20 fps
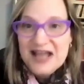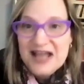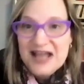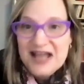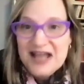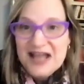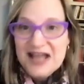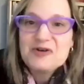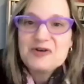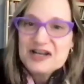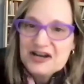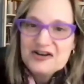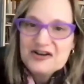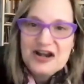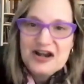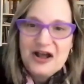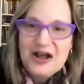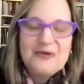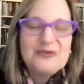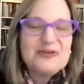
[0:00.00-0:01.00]
hey, we're
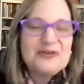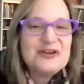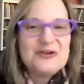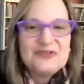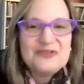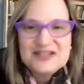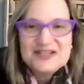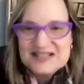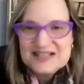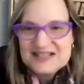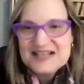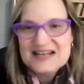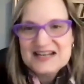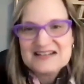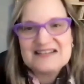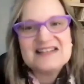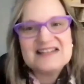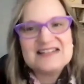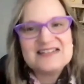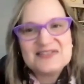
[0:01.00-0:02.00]
here now. This is
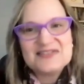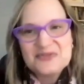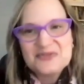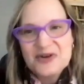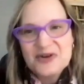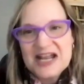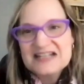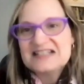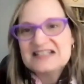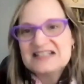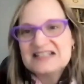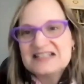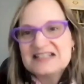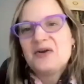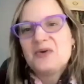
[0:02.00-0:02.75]
it. This is great.